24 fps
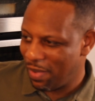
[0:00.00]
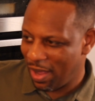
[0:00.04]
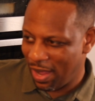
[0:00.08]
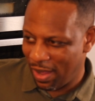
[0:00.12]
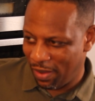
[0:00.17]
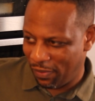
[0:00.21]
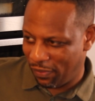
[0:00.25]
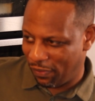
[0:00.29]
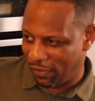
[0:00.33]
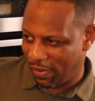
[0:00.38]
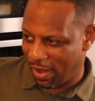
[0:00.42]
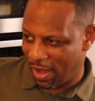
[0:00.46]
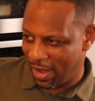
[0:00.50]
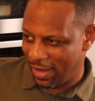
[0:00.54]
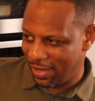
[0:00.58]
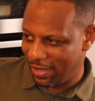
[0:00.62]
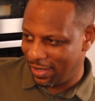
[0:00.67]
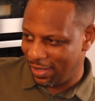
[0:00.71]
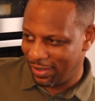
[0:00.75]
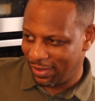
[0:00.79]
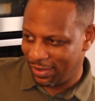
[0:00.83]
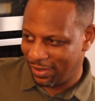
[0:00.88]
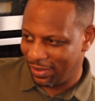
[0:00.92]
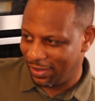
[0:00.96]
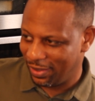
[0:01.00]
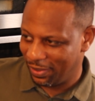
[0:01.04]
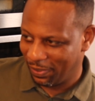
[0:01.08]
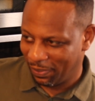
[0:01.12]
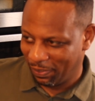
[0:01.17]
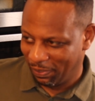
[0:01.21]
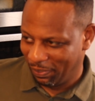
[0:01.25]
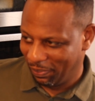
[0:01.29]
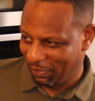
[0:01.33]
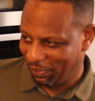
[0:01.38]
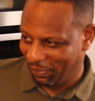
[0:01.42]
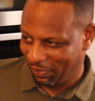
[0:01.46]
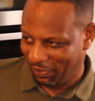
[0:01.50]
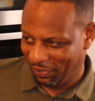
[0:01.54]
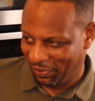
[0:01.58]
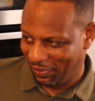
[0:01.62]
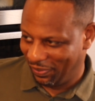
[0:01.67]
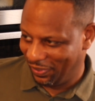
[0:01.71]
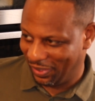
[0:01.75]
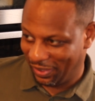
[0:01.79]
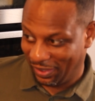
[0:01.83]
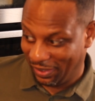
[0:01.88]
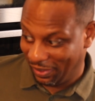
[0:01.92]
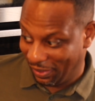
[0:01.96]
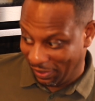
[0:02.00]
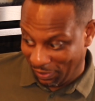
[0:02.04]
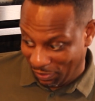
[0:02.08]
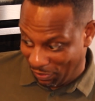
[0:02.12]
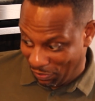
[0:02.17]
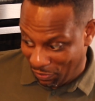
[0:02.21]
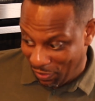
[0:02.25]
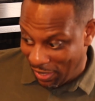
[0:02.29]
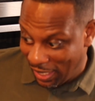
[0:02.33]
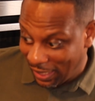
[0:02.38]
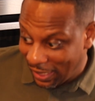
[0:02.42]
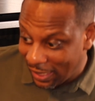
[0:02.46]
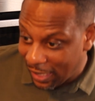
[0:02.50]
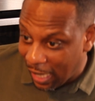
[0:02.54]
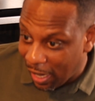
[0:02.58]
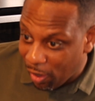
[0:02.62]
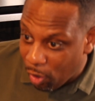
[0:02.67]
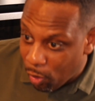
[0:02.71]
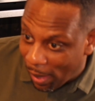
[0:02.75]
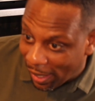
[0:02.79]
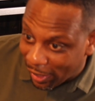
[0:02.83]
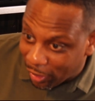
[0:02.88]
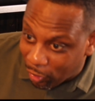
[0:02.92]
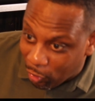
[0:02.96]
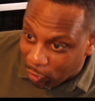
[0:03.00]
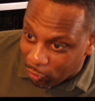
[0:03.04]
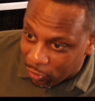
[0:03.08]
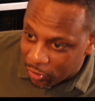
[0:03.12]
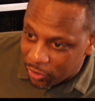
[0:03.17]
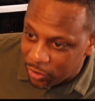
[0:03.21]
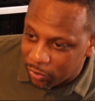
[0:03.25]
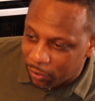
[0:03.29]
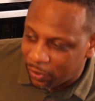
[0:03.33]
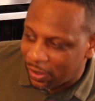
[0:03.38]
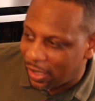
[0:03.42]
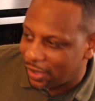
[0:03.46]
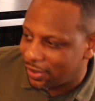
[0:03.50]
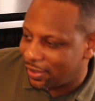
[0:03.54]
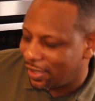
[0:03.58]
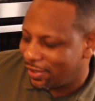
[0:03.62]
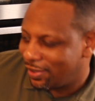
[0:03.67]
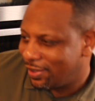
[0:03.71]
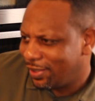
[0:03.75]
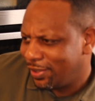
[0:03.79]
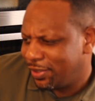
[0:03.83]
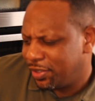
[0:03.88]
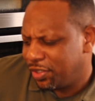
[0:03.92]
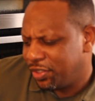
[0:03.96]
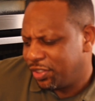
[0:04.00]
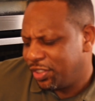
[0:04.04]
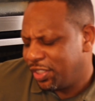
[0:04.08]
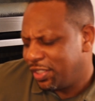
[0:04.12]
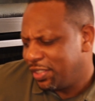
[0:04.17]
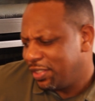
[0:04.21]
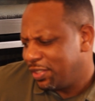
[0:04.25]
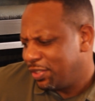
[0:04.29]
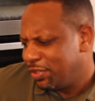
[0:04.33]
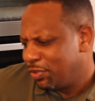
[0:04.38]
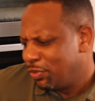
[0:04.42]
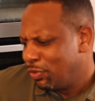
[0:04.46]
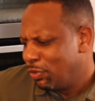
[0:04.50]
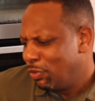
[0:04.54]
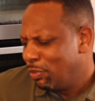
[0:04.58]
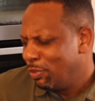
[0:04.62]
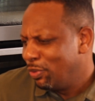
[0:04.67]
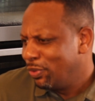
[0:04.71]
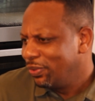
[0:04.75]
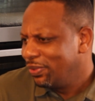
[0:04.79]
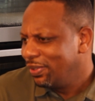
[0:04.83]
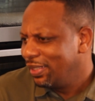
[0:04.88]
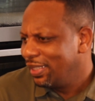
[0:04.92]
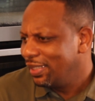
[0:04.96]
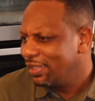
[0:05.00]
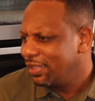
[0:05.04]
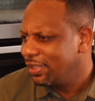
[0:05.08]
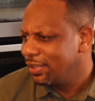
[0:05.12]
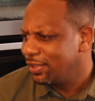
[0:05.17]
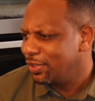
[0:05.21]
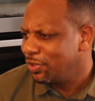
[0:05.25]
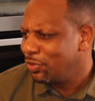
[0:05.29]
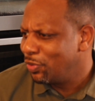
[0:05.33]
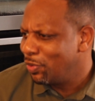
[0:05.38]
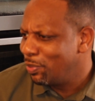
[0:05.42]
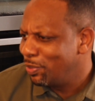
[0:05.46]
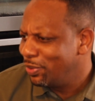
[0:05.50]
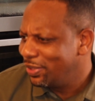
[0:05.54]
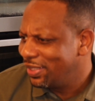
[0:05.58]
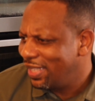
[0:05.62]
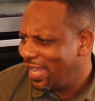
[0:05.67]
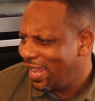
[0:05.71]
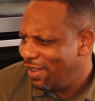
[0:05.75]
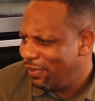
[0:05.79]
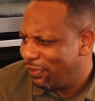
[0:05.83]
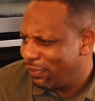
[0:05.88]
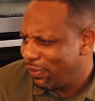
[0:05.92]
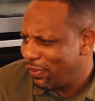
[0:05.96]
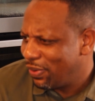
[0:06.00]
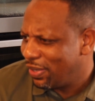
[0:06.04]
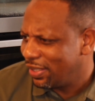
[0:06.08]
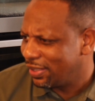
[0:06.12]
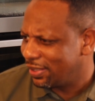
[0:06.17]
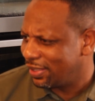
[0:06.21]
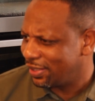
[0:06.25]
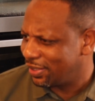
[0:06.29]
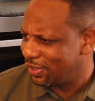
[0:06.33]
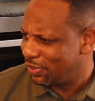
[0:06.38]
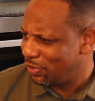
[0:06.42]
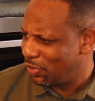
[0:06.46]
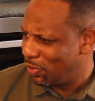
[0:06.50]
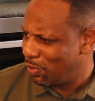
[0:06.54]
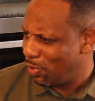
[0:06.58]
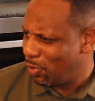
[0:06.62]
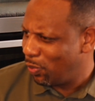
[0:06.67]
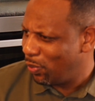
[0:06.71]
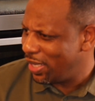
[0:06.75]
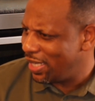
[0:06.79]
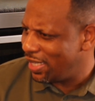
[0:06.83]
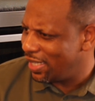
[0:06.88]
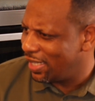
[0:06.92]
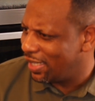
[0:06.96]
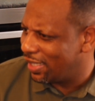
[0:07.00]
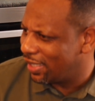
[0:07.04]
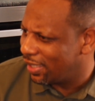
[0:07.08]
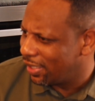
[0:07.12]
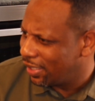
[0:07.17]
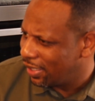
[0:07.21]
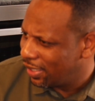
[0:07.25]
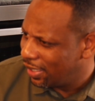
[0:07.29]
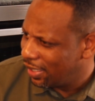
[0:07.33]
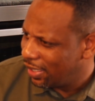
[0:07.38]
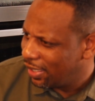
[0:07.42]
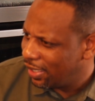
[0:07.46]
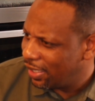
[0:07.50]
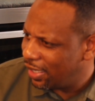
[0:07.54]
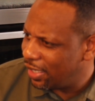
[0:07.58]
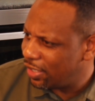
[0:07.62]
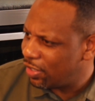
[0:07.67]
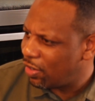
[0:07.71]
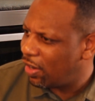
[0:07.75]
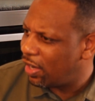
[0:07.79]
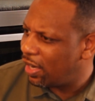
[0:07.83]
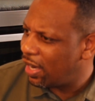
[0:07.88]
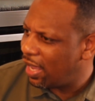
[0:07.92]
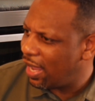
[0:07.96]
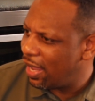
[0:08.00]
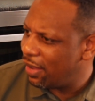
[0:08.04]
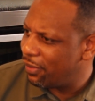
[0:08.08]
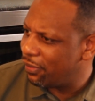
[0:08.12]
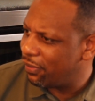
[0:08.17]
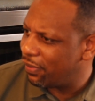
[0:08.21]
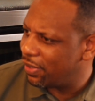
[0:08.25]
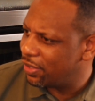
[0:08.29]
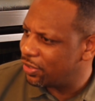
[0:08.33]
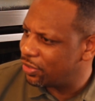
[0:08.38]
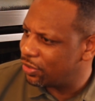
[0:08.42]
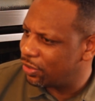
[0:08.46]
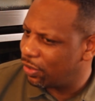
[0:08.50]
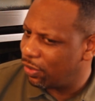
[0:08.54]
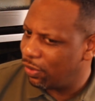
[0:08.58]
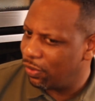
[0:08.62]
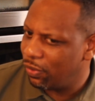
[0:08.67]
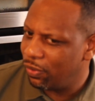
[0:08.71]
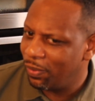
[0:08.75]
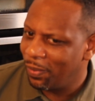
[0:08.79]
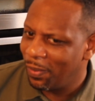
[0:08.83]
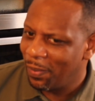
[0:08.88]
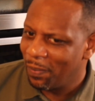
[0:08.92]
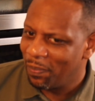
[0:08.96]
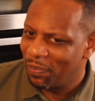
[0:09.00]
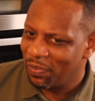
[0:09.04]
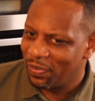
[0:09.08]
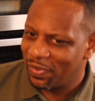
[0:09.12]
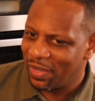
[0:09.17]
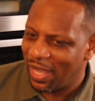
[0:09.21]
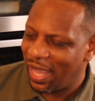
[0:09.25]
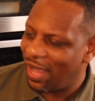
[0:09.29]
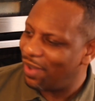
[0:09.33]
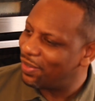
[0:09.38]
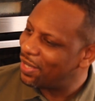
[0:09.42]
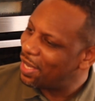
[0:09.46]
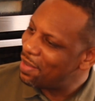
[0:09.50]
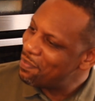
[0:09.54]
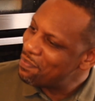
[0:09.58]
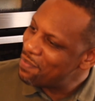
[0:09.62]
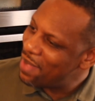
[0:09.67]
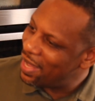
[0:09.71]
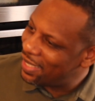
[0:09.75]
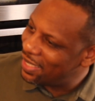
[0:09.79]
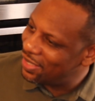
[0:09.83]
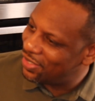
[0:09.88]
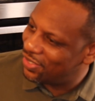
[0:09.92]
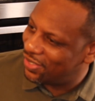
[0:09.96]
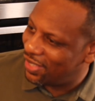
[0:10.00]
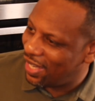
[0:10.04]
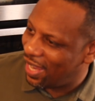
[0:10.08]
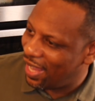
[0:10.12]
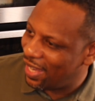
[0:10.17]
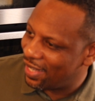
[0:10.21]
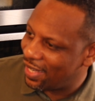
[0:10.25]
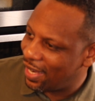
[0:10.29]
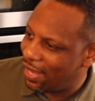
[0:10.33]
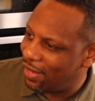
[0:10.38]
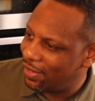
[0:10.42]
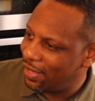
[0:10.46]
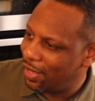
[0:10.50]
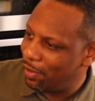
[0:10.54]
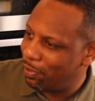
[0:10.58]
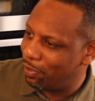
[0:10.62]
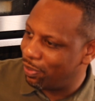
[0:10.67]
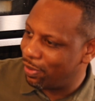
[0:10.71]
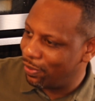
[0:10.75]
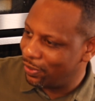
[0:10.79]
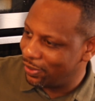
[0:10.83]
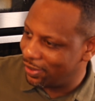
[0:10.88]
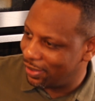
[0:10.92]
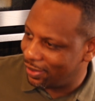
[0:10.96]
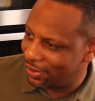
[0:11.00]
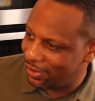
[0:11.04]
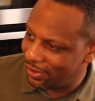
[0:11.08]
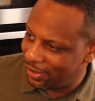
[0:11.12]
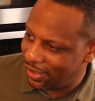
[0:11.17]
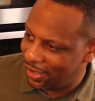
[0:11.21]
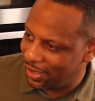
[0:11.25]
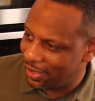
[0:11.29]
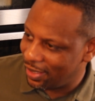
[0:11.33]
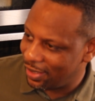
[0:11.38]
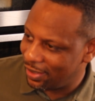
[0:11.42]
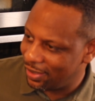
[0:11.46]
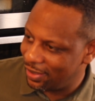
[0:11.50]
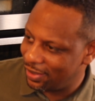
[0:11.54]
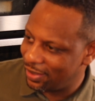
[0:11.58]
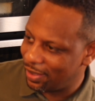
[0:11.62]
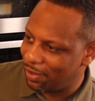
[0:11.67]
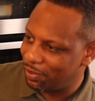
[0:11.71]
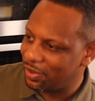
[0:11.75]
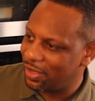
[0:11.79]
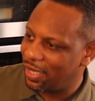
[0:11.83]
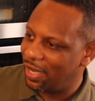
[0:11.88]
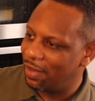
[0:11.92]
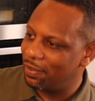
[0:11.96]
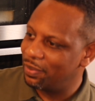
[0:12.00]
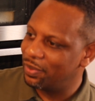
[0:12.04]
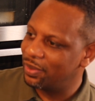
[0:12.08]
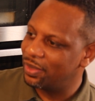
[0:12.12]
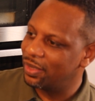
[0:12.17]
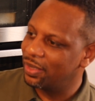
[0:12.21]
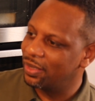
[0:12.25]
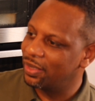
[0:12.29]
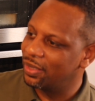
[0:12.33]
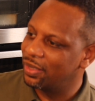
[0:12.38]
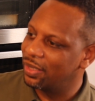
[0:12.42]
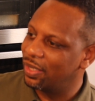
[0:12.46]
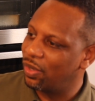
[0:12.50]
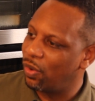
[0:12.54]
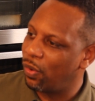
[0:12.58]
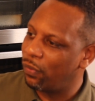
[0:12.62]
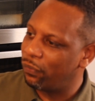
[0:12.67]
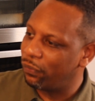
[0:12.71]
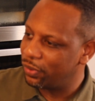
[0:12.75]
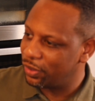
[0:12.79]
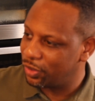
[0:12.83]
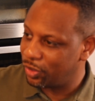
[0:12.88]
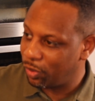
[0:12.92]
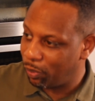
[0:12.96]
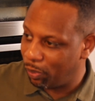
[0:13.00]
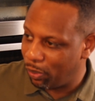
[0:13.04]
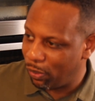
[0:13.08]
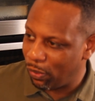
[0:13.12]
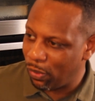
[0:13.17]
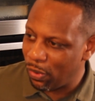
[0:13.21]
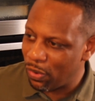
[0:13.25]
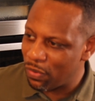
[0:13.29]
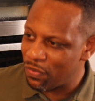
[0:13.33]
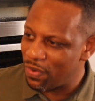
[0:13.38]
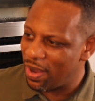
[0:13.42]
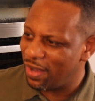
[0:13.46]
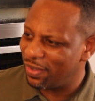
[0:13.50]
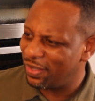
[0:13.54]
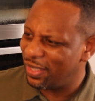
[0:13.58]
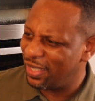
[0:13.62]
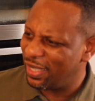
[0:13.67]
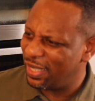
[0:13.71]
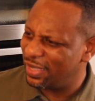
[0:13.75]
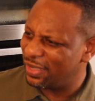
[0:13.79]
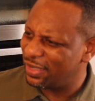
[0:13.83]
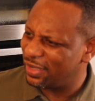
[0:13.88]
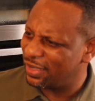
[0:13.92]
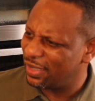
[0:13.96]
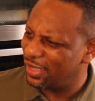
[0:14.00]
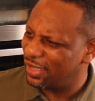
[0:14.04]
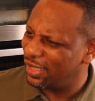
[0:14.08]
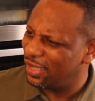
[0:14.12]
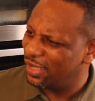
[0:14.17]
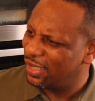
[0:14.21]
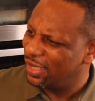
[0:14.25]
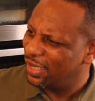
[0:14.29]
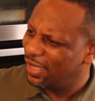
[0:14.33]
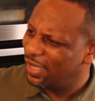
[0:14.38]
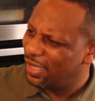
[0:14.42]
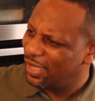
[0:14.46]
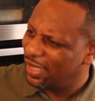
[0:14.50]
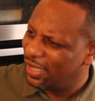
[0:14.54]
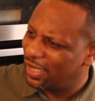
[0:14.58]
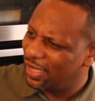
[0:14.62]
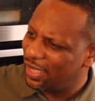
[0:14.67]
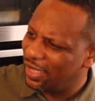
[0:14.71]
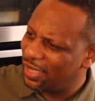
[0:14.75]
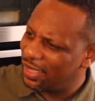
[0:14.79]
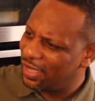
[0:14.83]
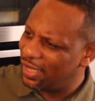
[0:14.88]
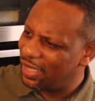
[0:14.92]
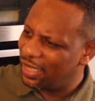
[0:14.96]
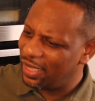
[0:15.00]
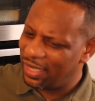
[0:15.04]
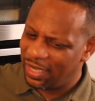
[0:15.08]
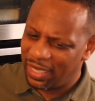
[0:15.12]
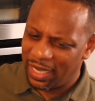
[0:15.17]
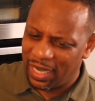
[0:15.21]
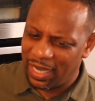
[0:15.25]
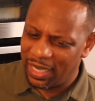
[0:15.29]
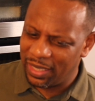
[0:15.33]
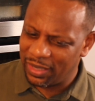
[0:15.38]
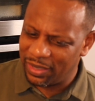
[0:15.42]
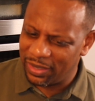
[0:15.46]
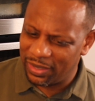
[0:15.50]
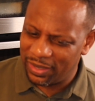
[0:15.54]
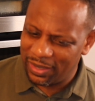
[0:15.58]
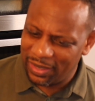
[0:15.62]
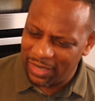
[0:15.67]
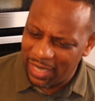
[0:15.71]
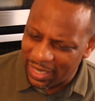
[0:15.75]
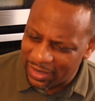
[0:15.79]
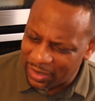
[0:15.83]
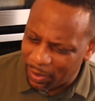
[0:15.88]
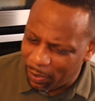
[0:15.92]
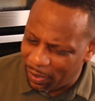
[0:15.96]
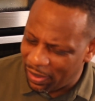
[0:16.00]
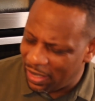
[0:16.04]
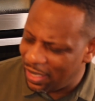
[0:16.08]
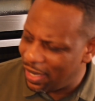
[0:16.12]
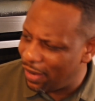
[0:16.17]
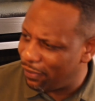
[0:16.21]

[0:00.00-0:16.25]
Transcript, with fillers: might find is really like, oh my gosh, well that's that's, that's, that's a normal that's a normal day for us. That's a normal week in our life. And so how they manage that and how they process it, and sometimes offer support around it. It's not really. It, it's yeah, it's a bit